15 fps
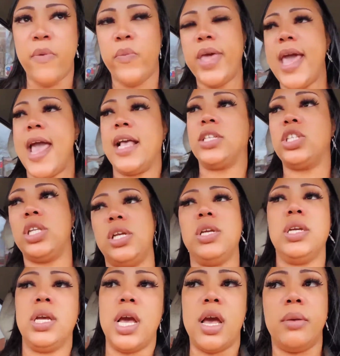And we
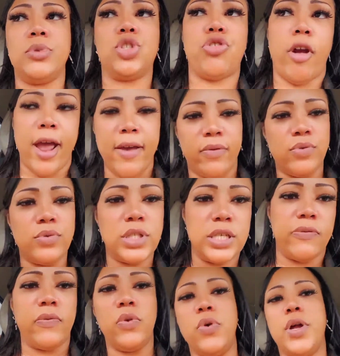actually um, traveled
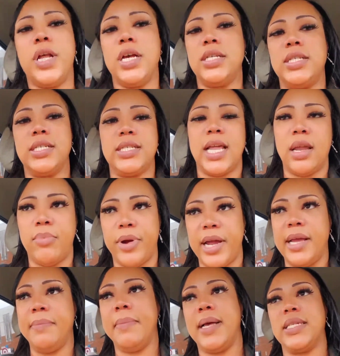to Florida to
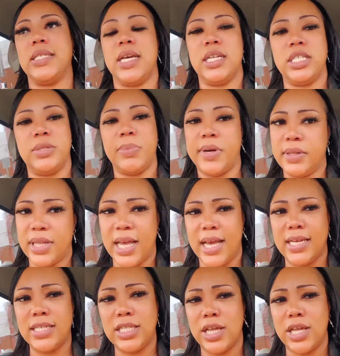celebrate my son's birthday.